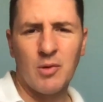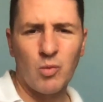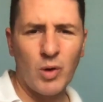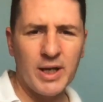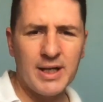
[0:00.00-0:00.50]

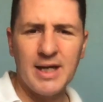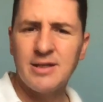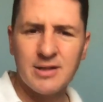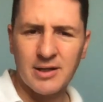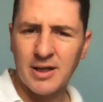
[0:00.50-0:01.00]
We
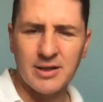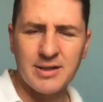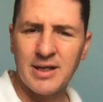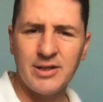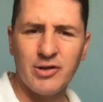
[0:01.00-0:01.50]
need to
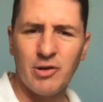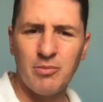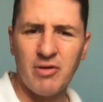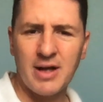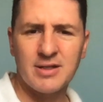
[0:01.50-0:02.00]
continue
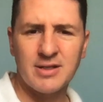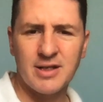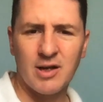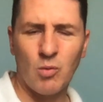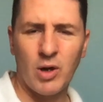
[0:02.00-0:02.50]

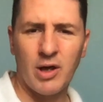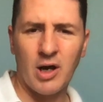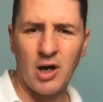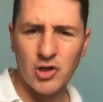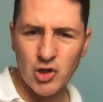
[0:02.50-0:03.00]
practicing with
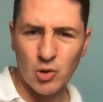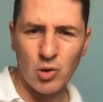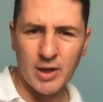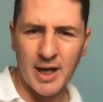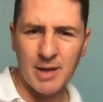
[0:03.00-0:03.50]
our
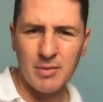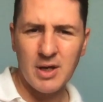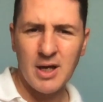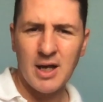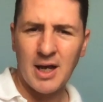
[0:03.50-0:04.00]
short game
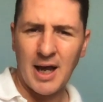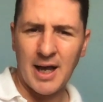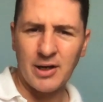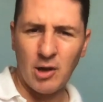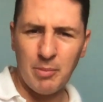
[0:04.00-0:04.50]

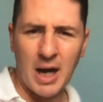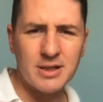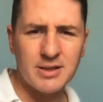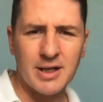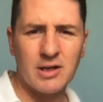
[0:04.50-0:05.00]
and our
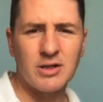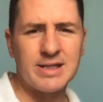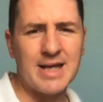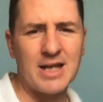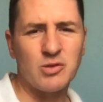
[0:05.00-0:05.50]
putting, because
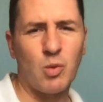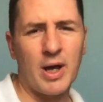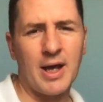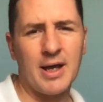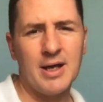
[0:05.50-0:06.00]
that's
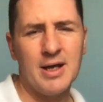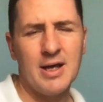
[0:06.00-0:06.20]
where